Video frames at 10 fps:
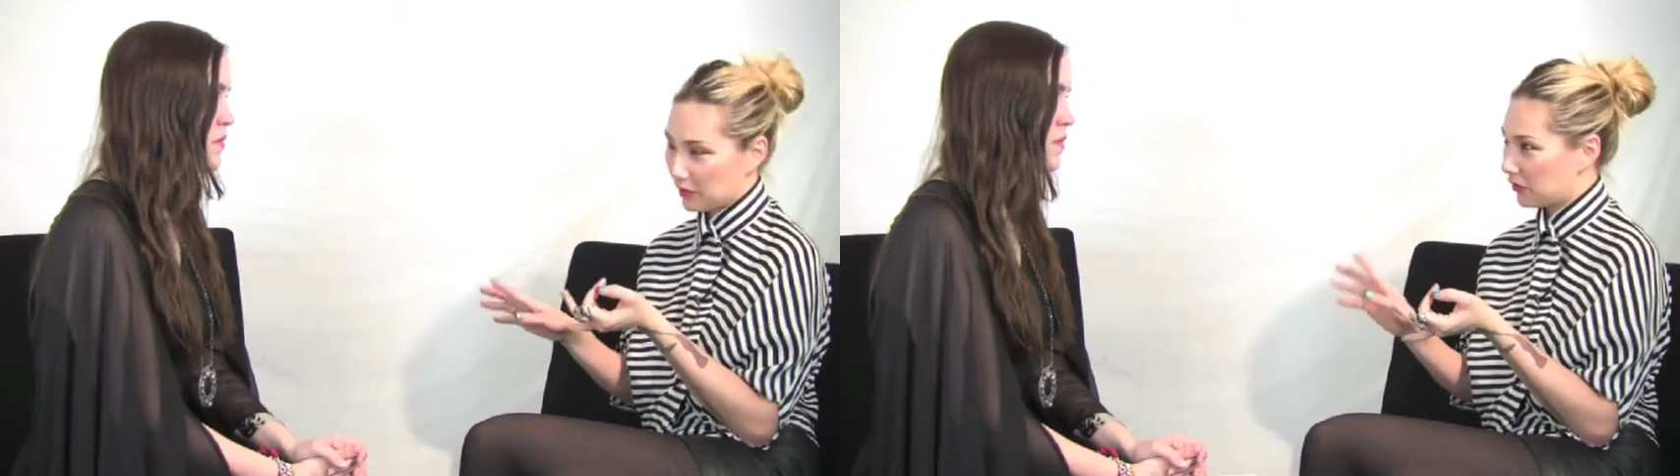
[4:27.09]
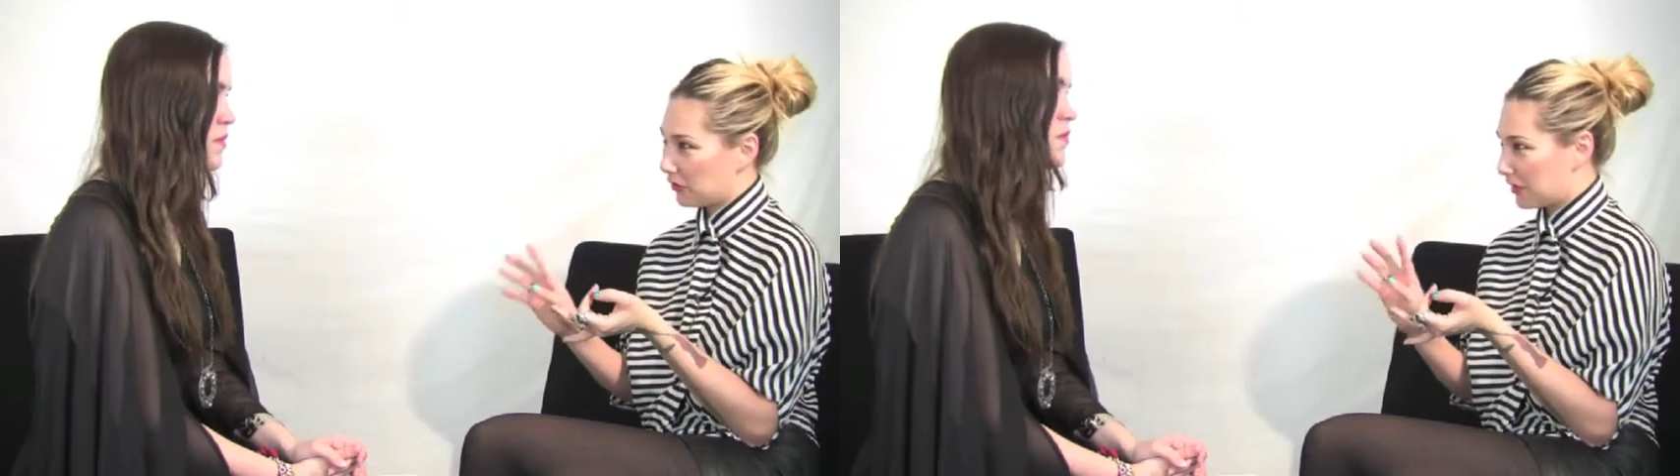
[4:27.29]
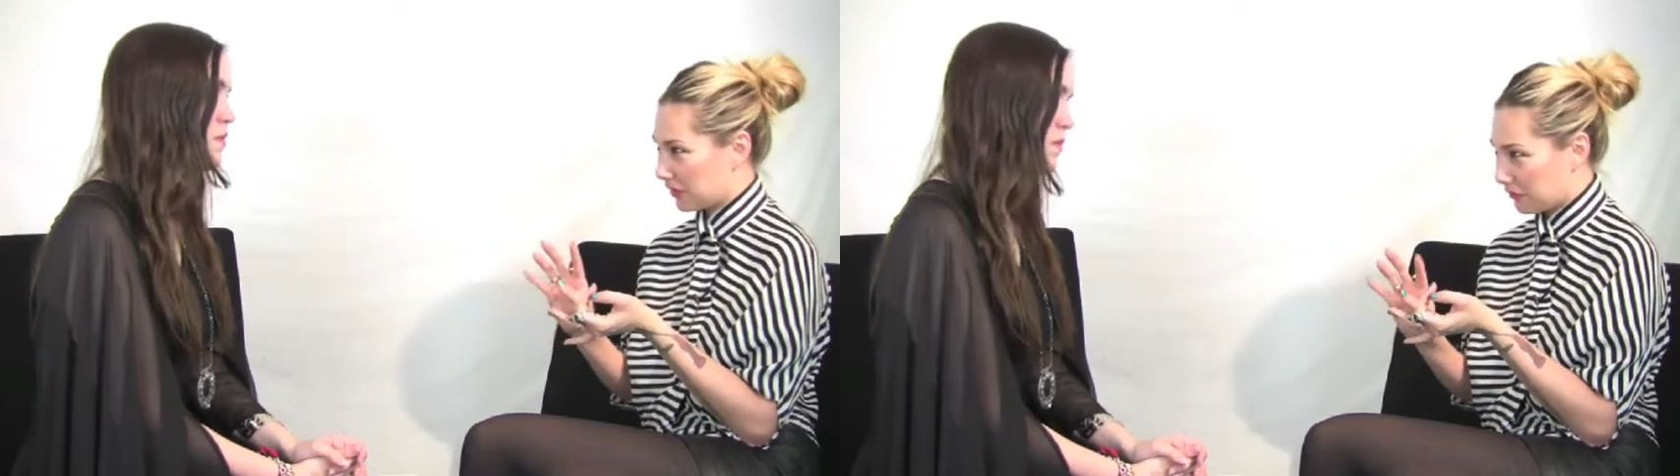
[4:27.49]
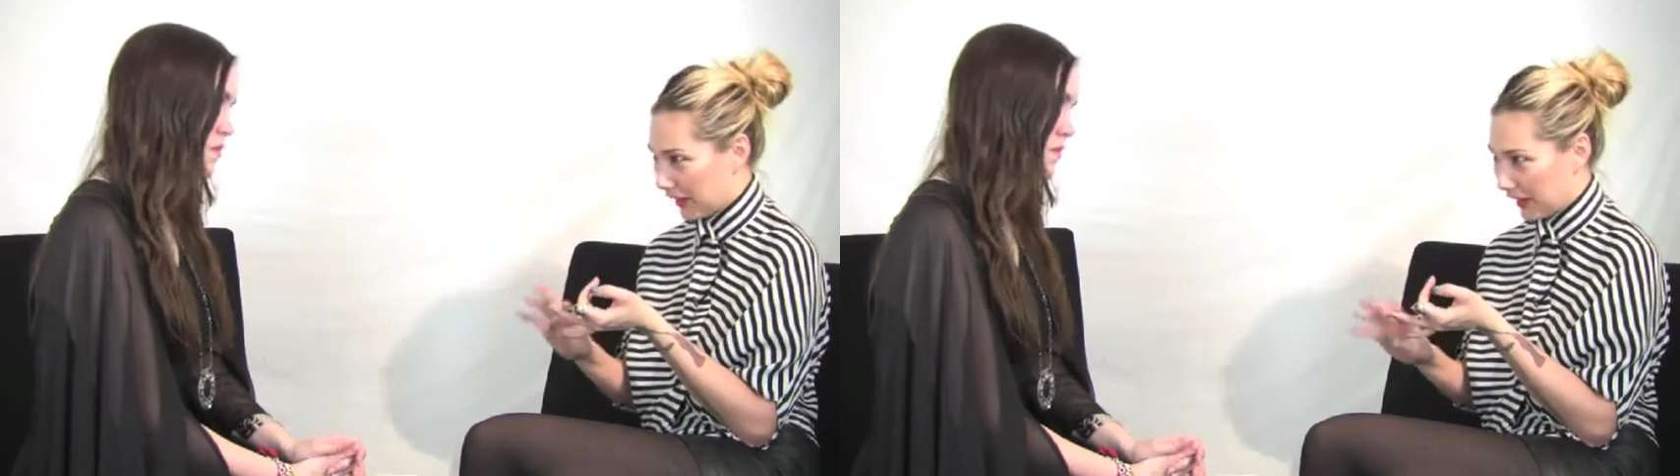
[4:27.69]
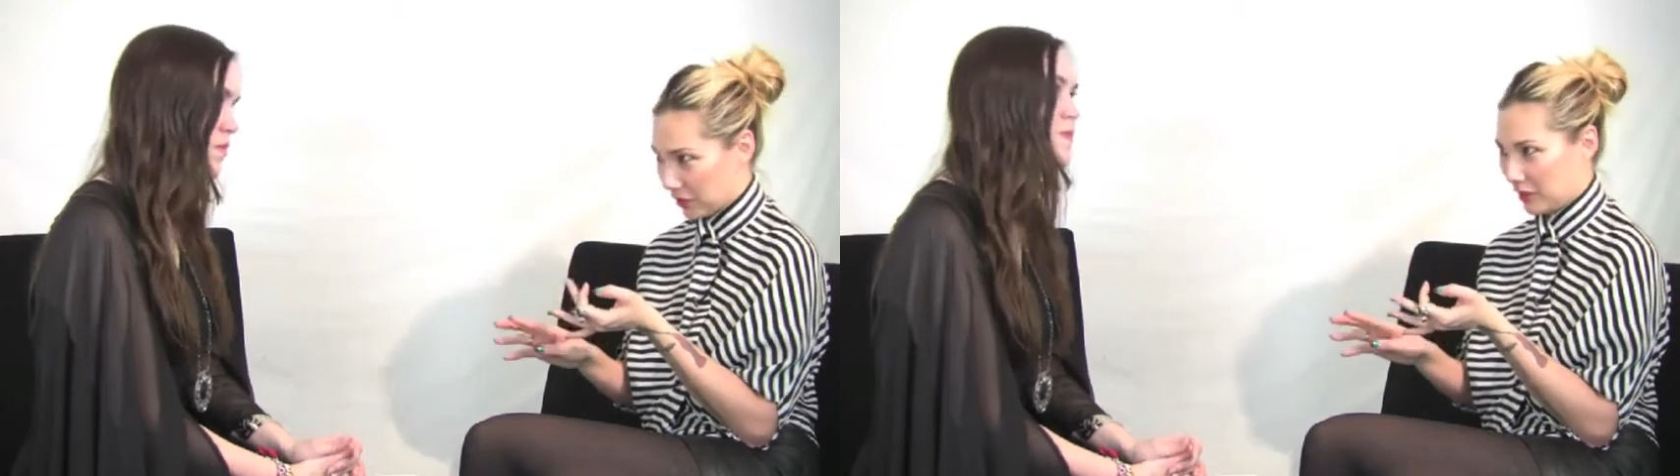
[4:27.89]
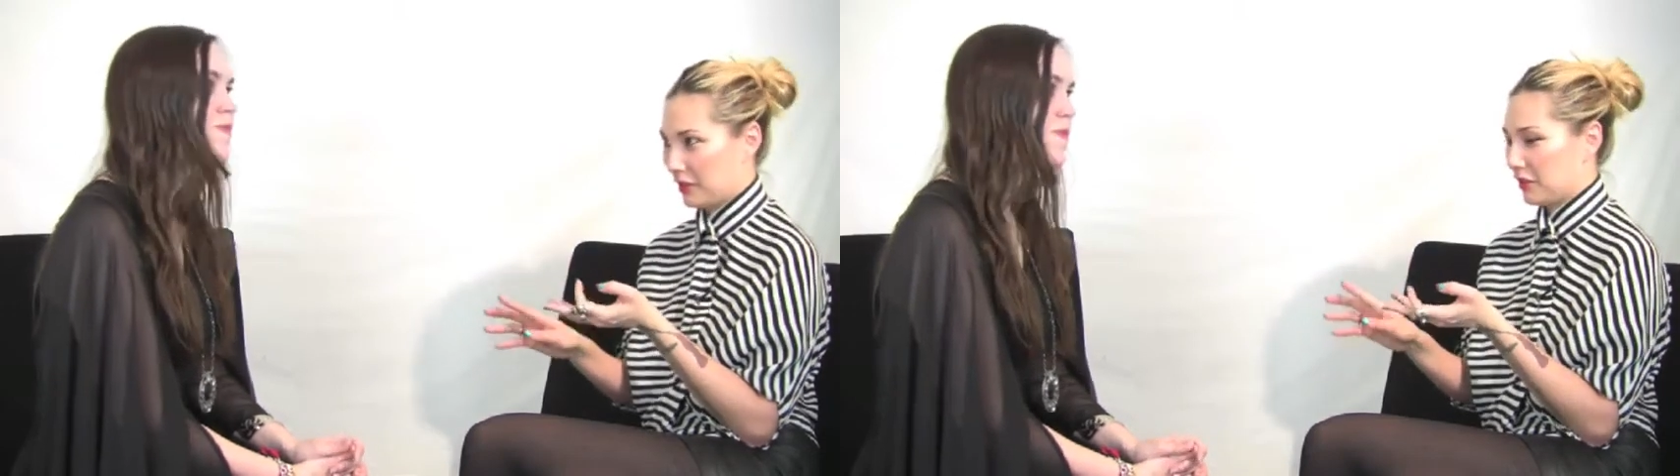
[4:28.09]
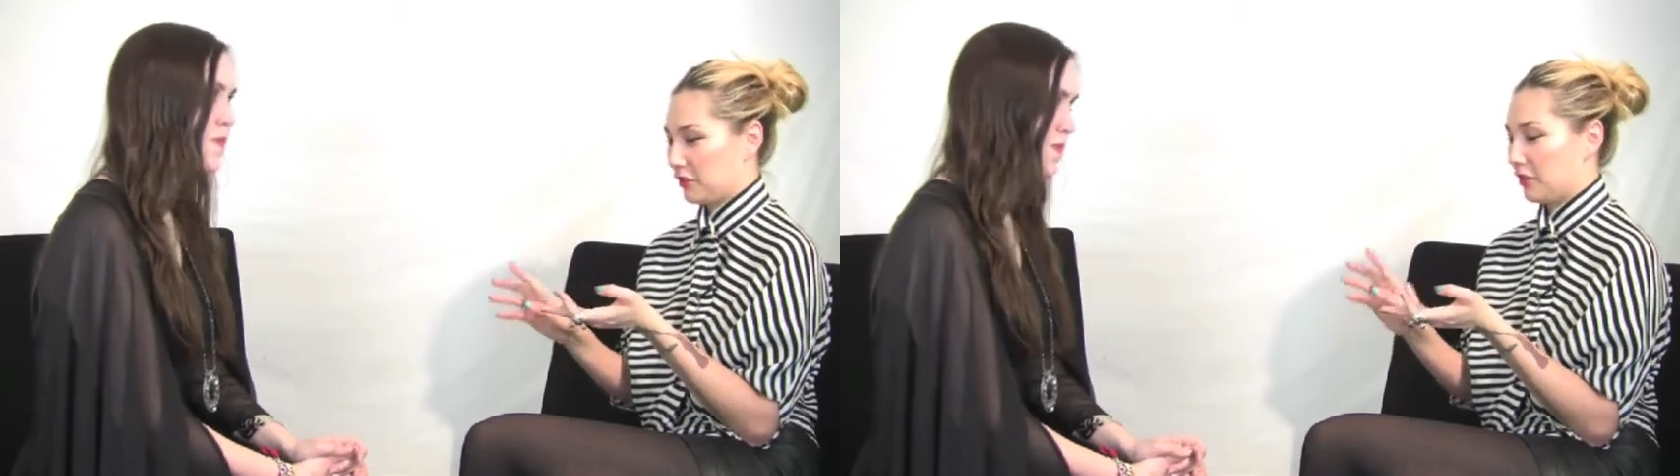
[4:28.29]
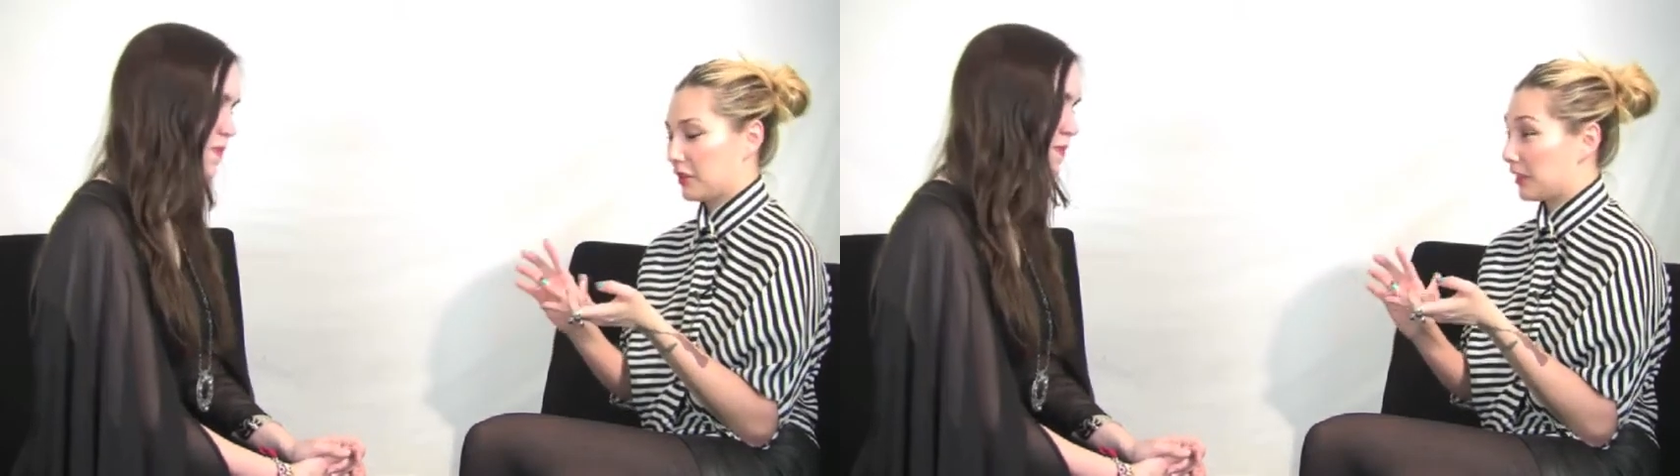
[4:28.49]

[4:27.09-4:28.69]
industry, it's the fashion industry,